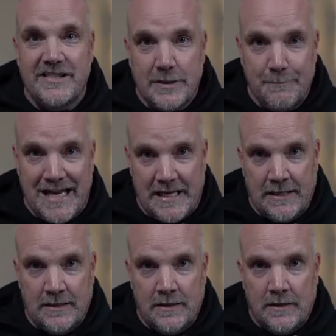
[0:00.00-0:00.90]
to me.
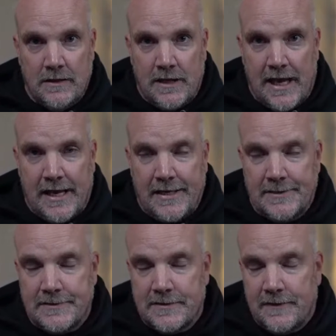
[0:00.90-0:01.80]

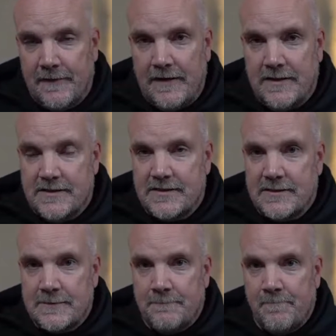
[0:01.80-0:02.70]
And it
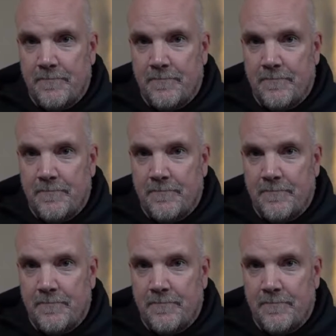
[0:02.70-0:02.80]
is